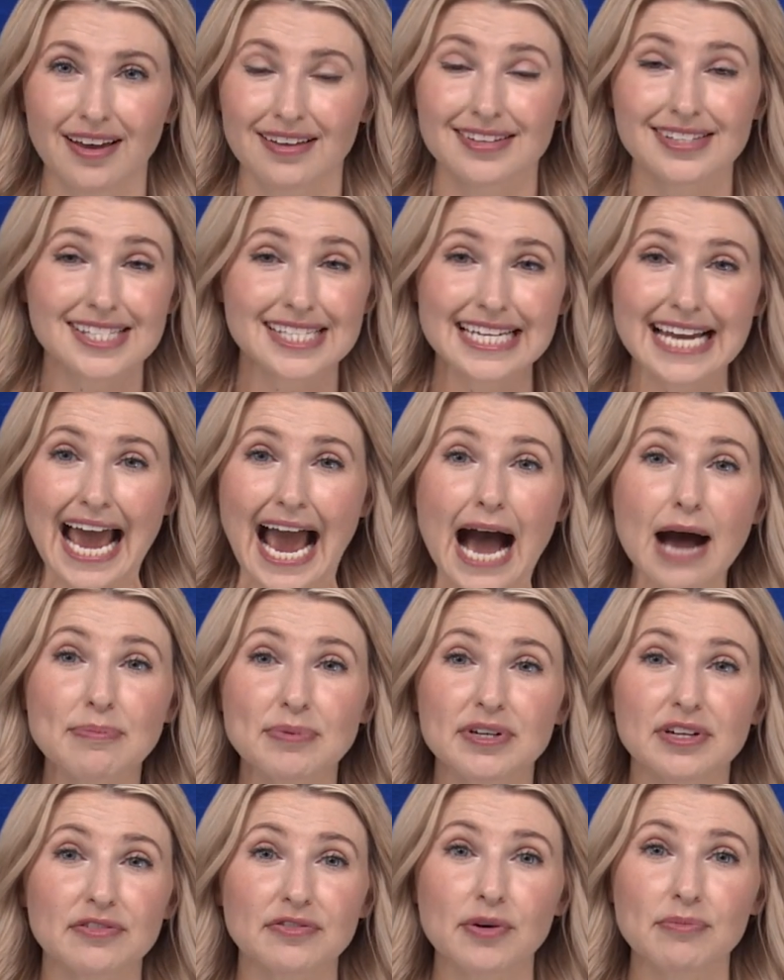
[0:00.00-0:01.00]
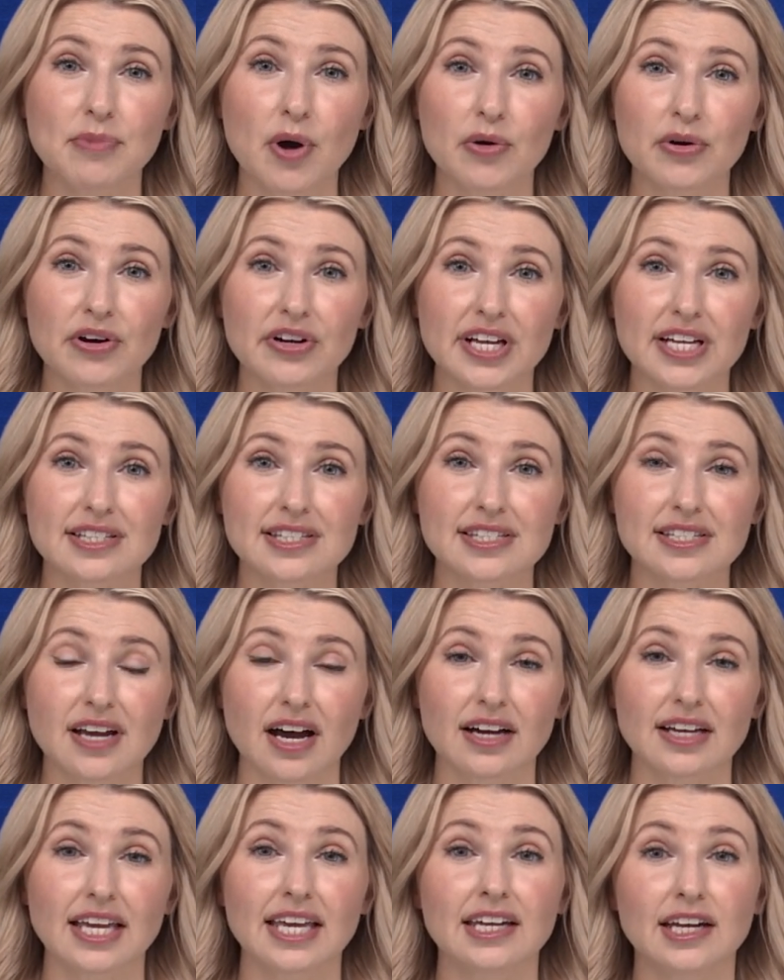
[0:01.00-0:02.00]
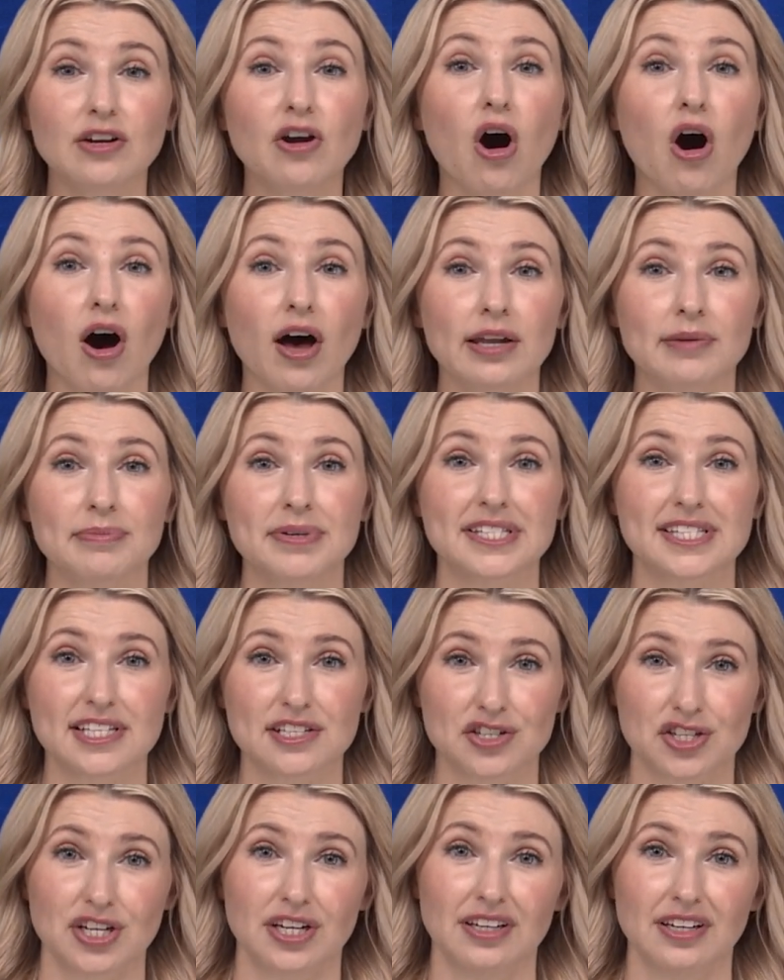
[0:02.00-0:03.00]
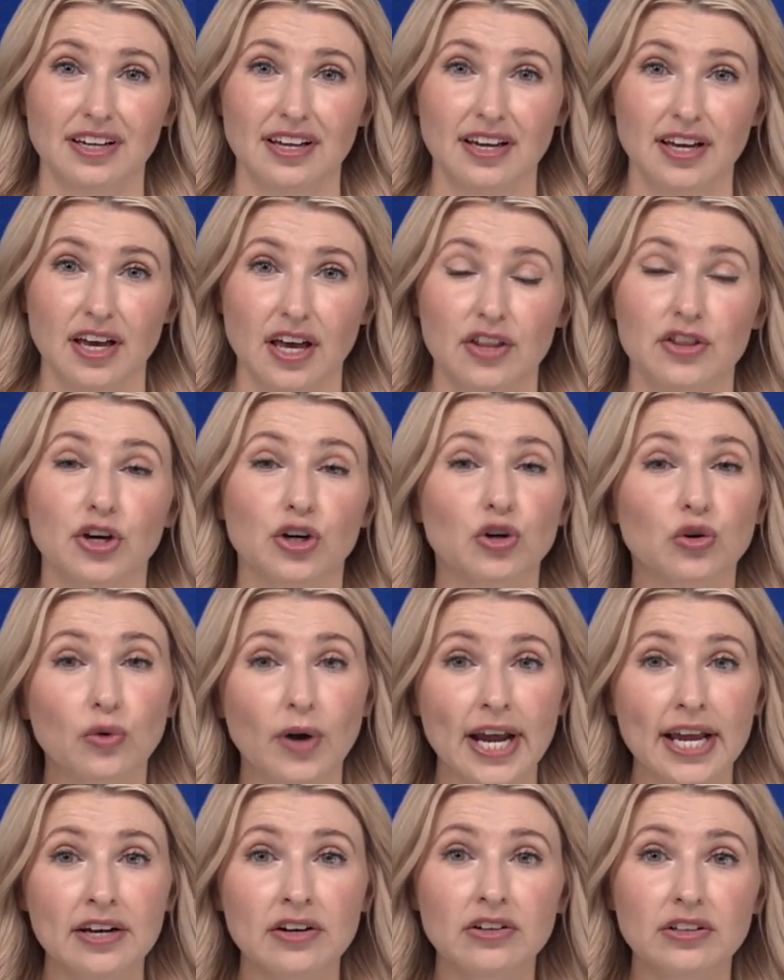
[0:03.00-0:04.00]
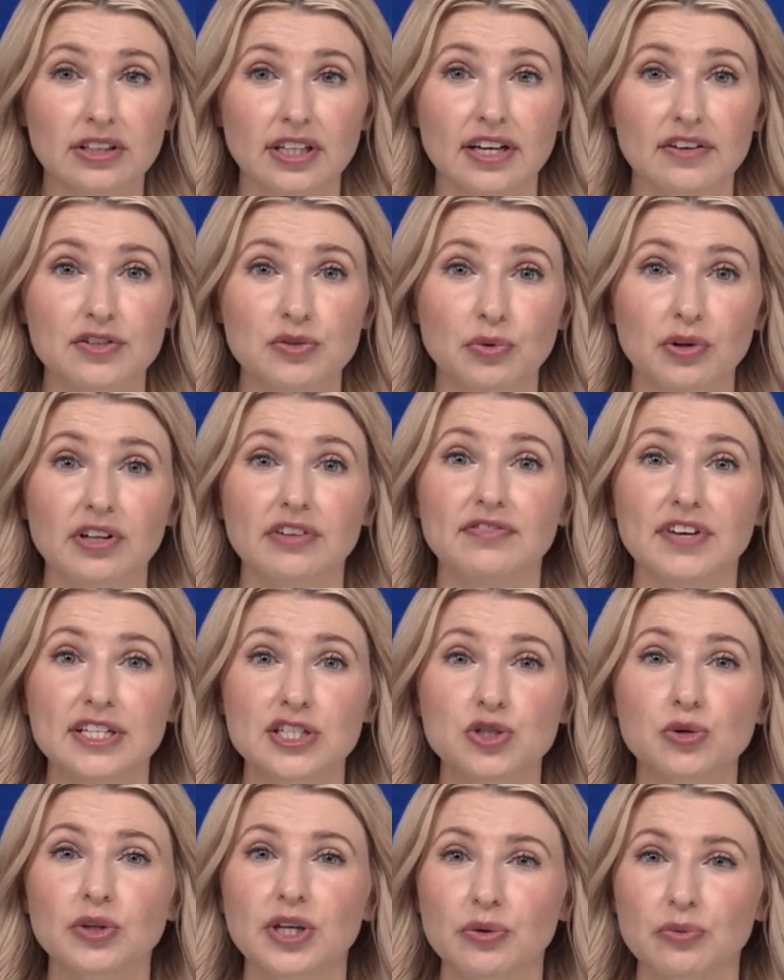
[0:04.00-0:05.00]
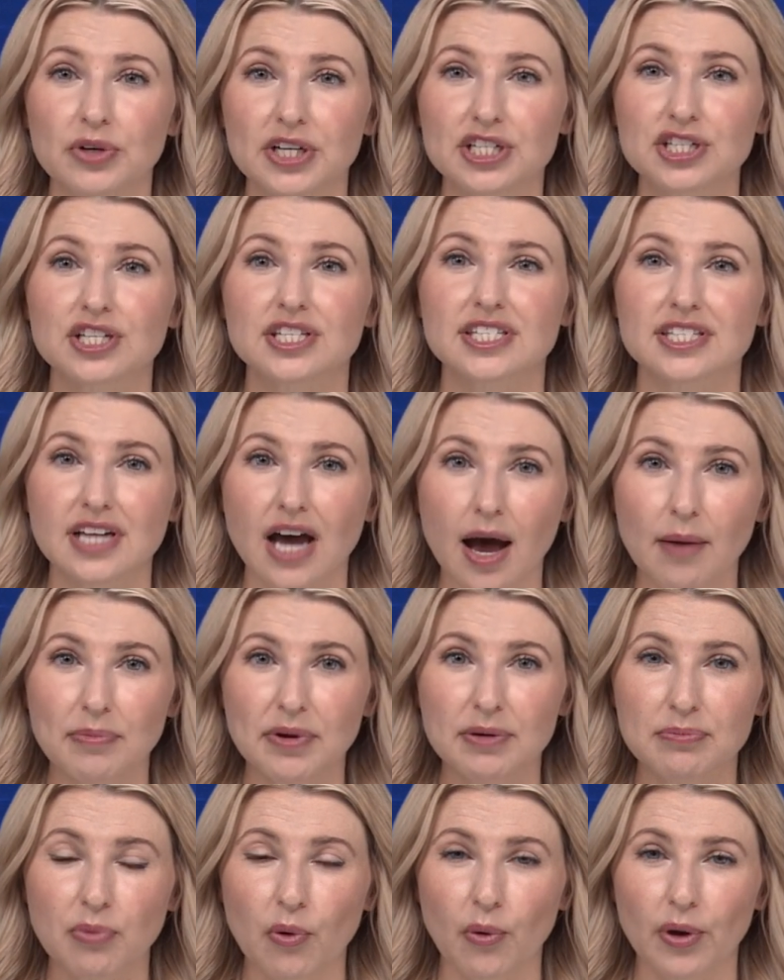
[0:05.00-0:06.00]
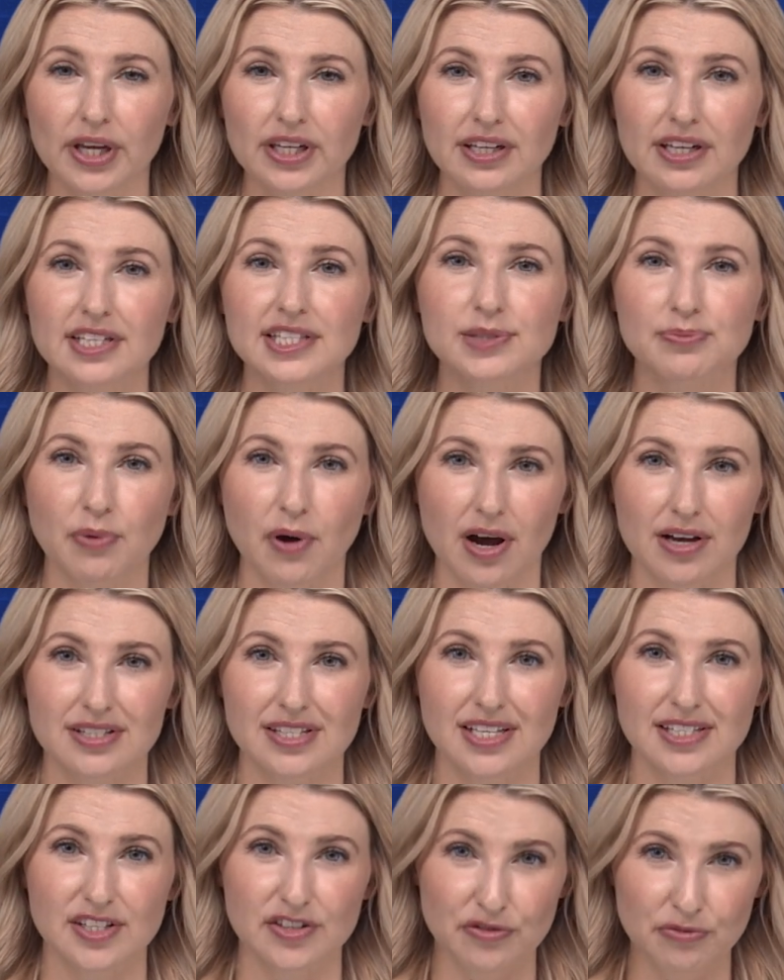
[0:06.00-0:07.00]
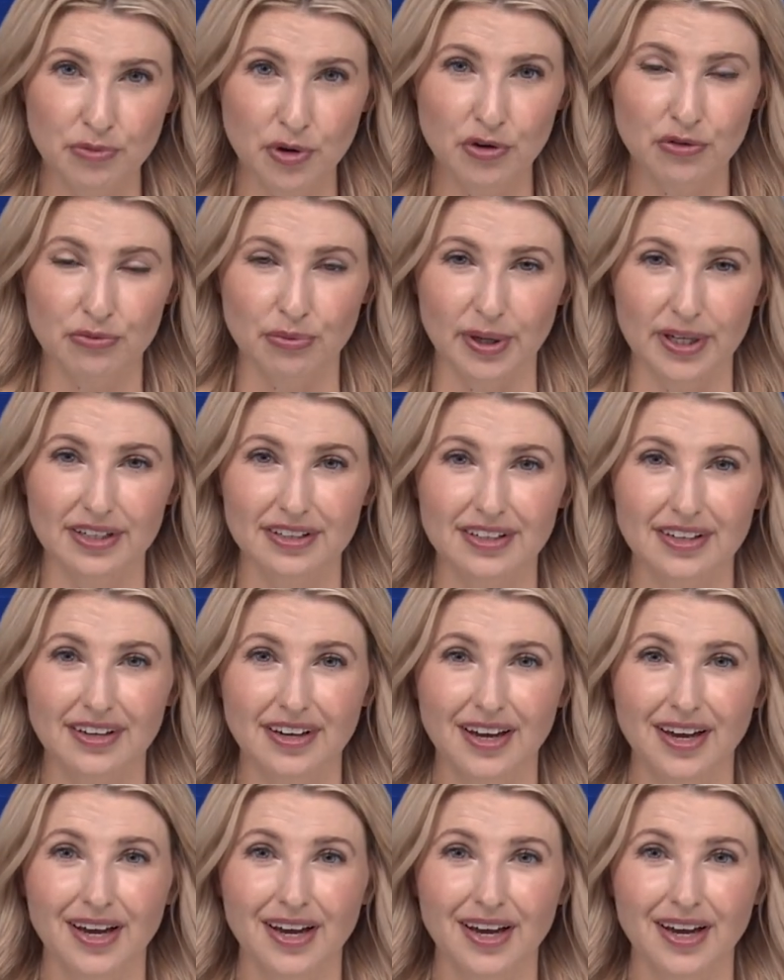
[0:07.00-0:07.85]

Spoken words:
This can happen if a motor gets stuck in an on position. The crane or lift will eventually reach a stopping point in its process of movement.